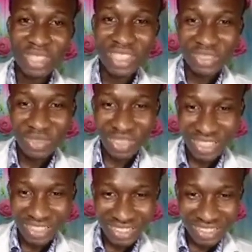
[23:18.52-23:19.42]
so I
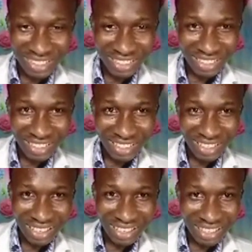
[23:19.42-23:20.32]
can see
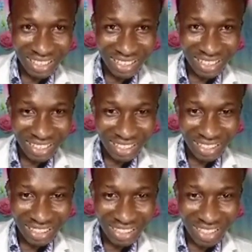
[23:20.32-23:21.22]

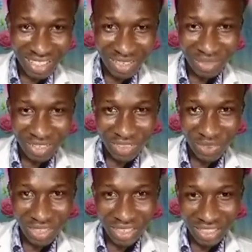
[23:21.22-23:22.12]
another one
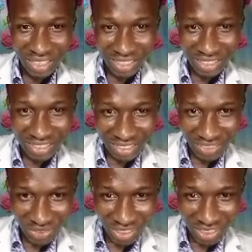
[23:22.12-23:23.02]

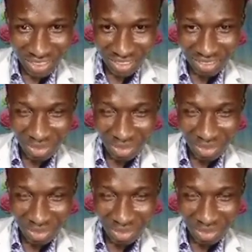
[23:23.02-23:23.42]
joining.